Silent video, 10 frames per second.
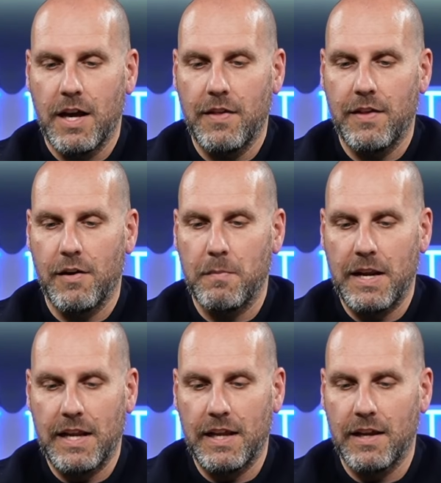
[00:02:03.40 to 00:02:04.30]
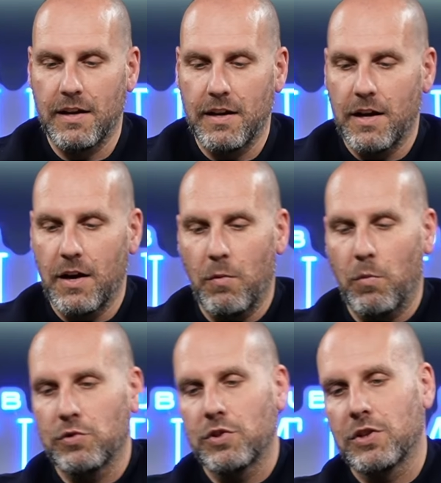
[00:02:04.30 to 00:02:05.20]
there are many
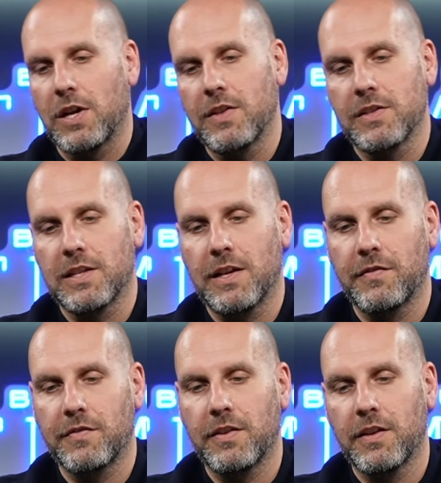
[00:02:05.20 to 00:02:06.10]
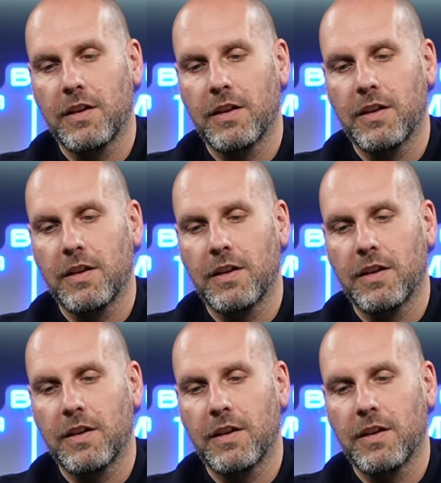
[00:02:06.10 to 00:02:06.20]
watches like this left.